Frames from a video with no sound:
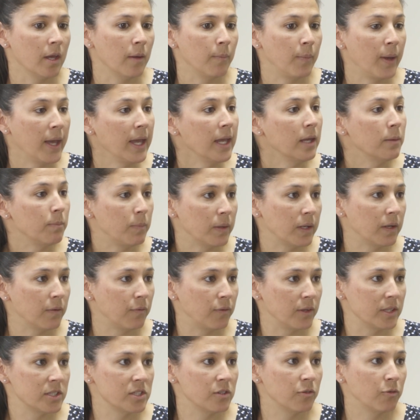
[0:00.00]
pay and
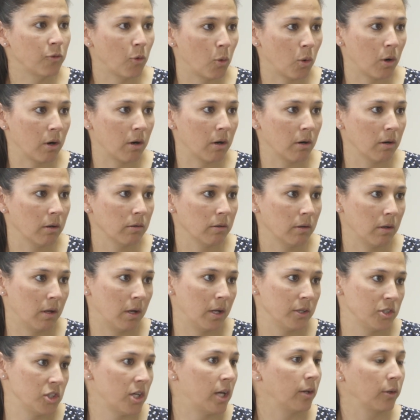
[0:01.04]
benefits for
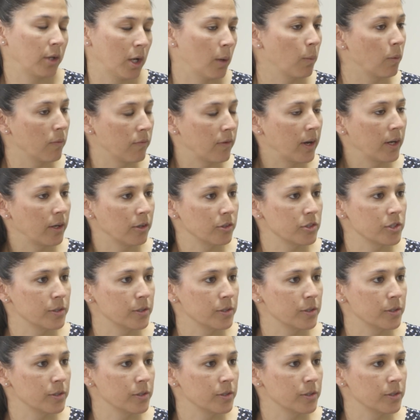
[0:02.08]
child care providers.